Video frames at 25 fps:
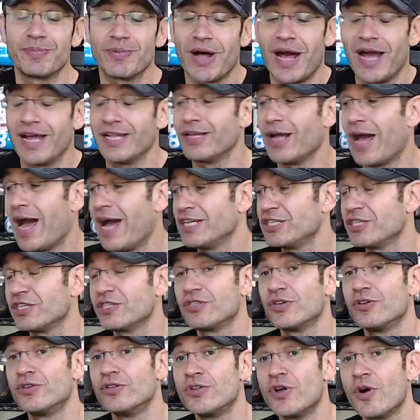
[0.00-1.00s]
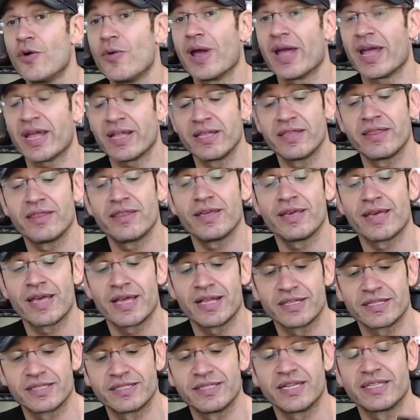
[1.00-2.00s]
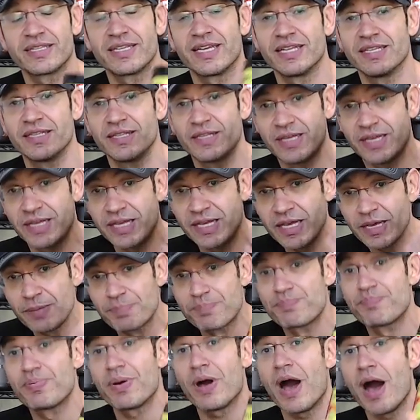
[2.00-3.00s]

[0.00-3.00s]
I just don't know anything else that can keep